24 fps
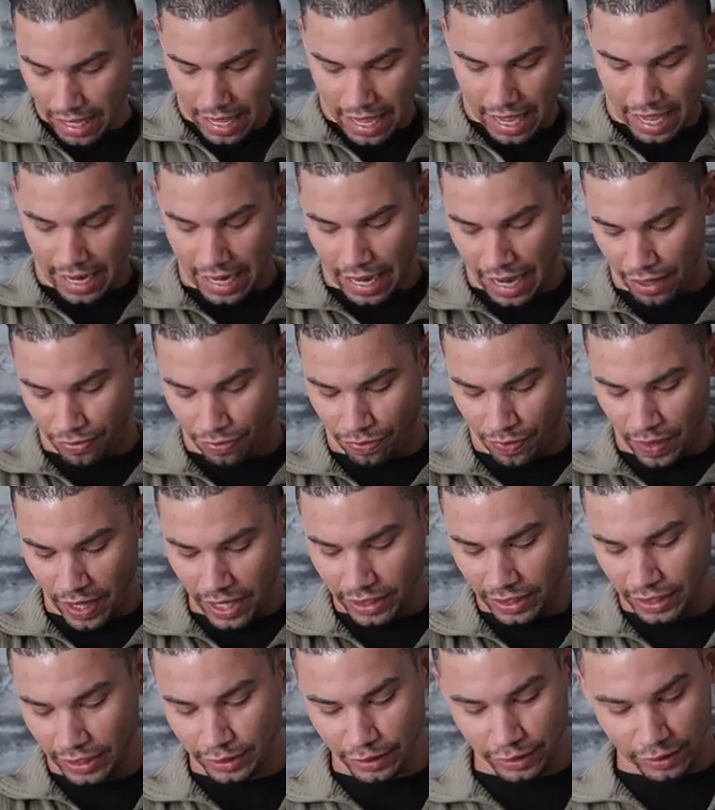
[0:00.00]
and I
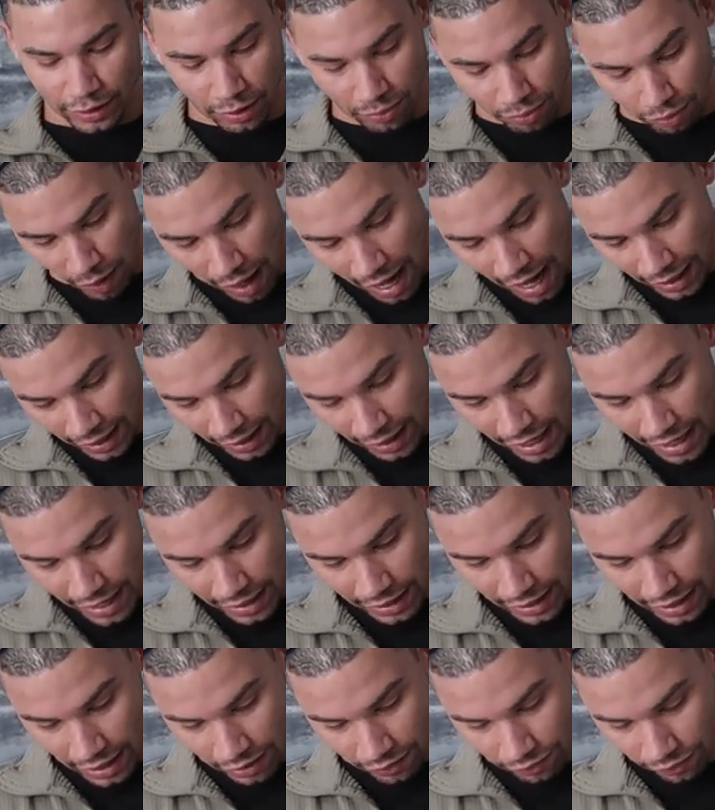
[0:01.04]
think this is the bracket I
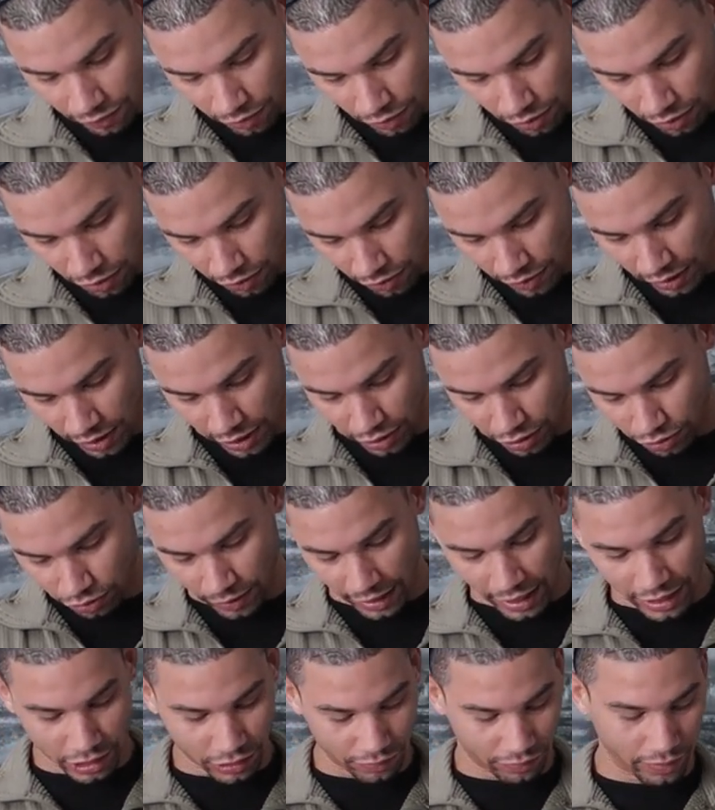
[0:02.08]
need for the
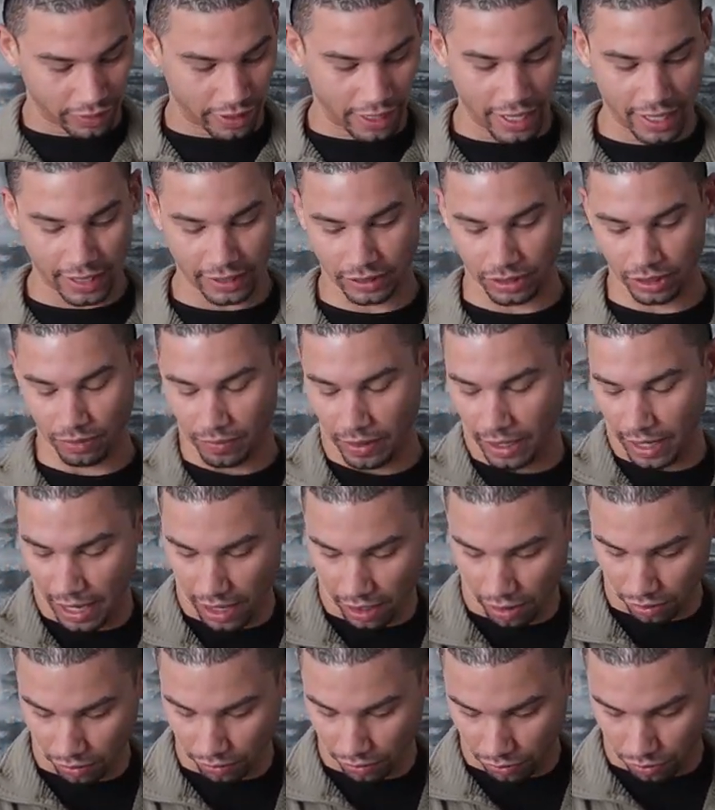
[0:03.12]
transfer case to be
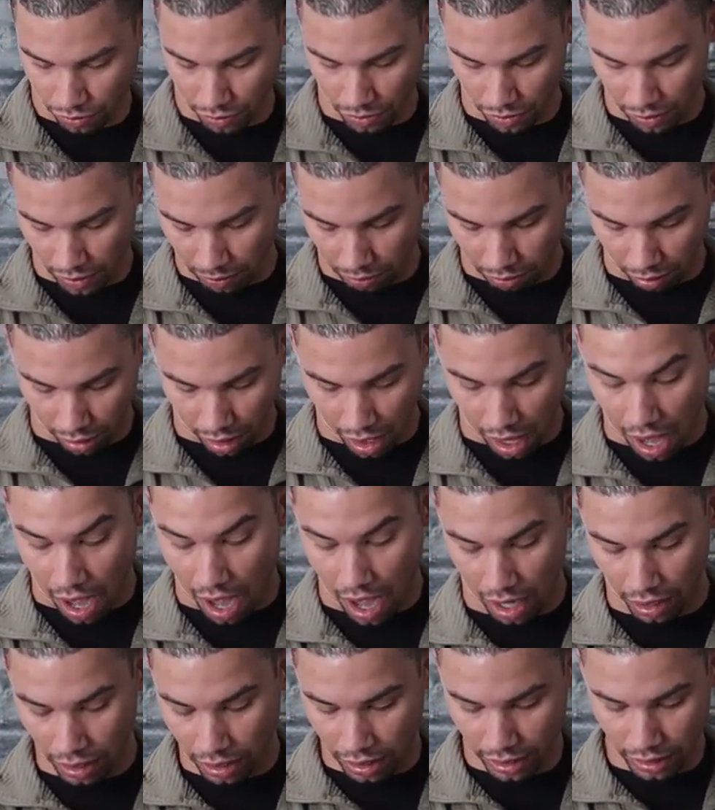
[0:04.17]
held on the
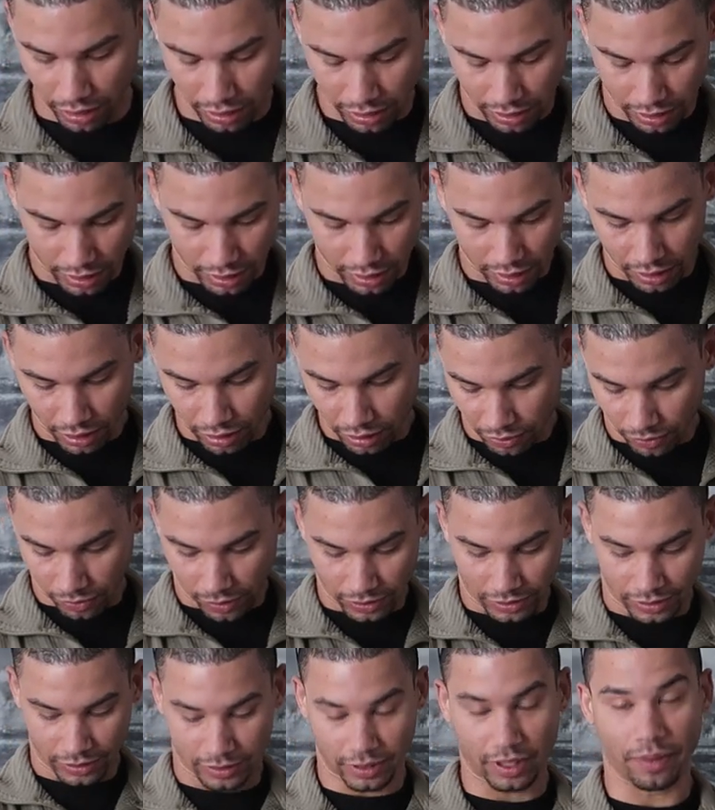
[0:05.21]
block,
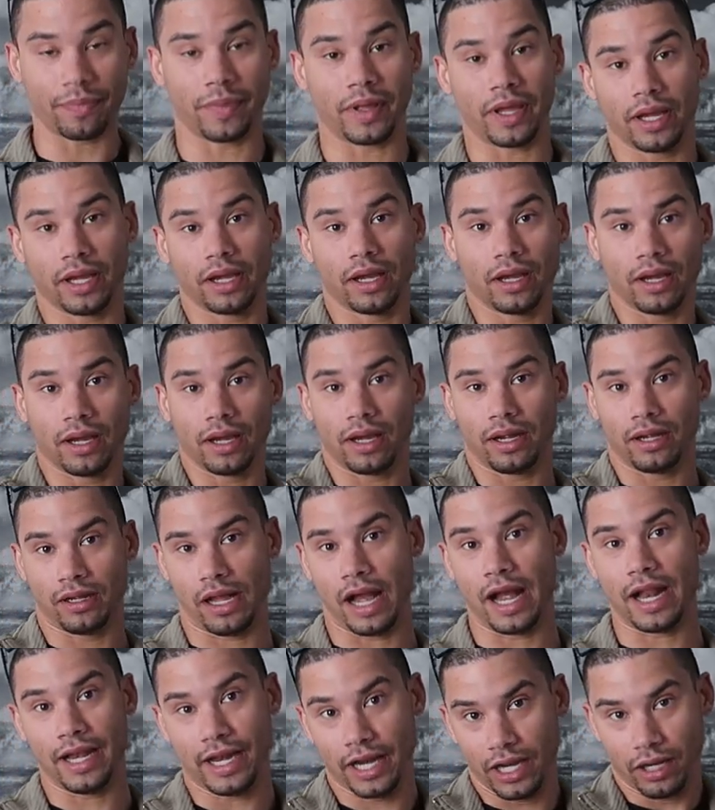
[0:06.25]
which is something
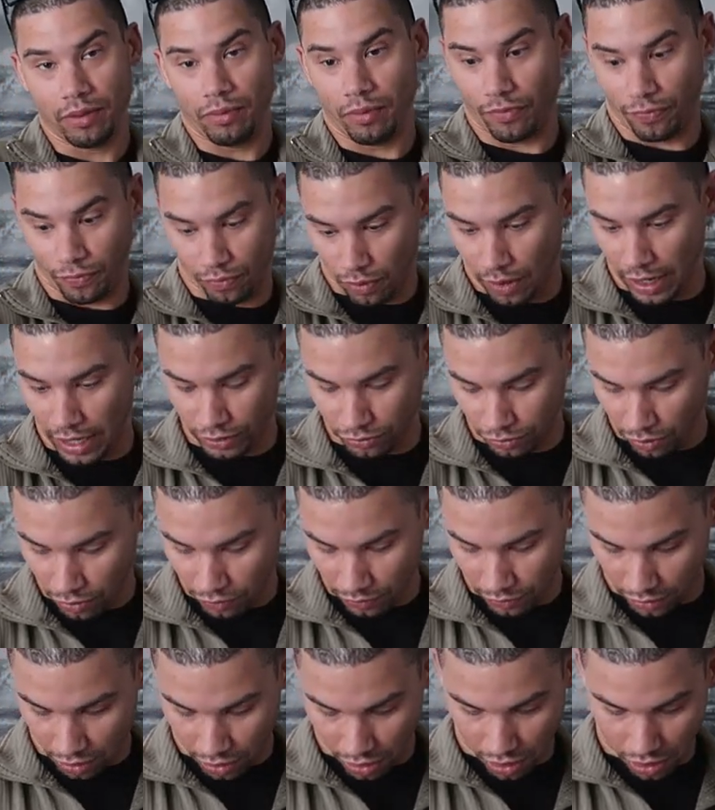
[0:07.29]
I needed before I
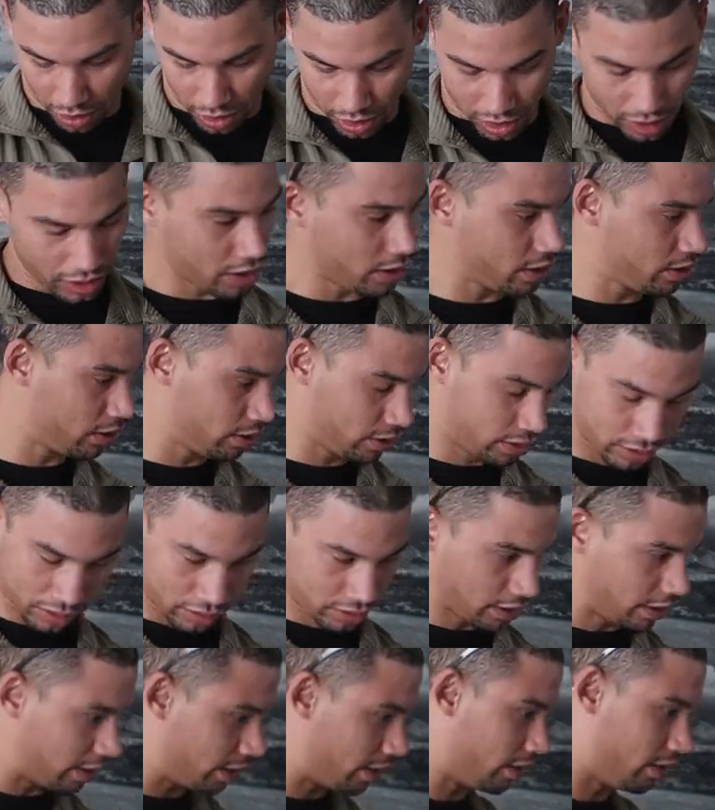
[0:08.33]
drove the car,
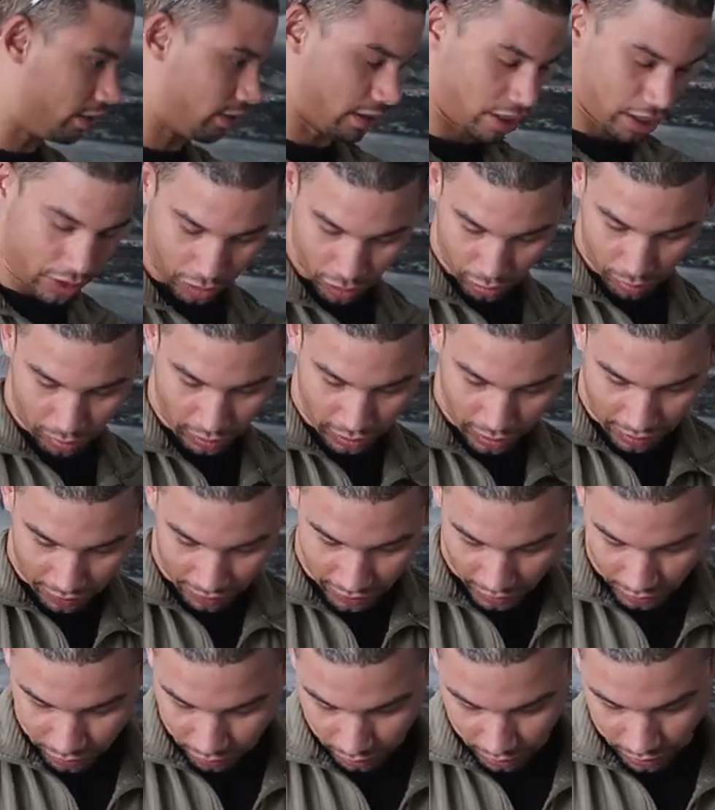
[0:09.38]
and I do
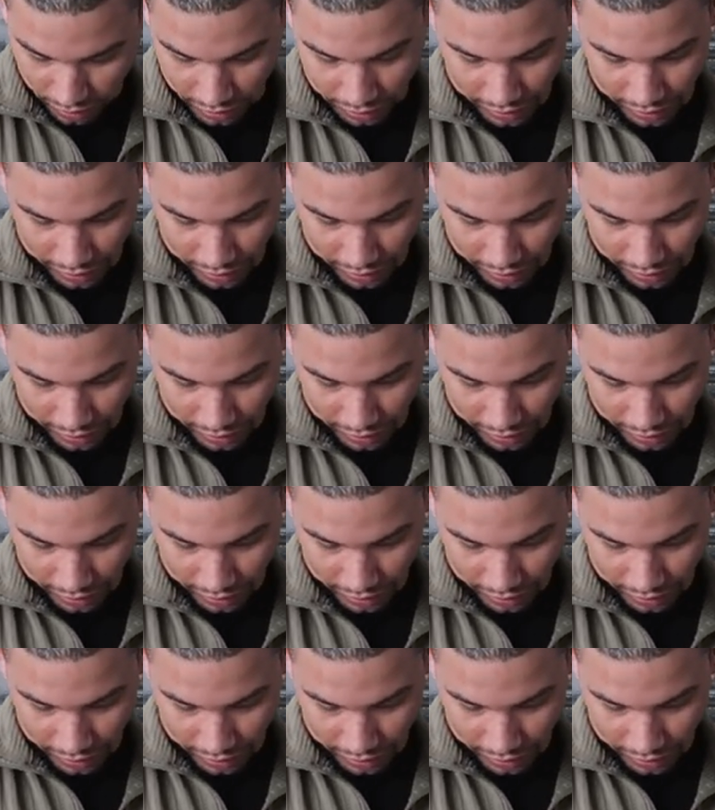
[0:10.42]
believe that's what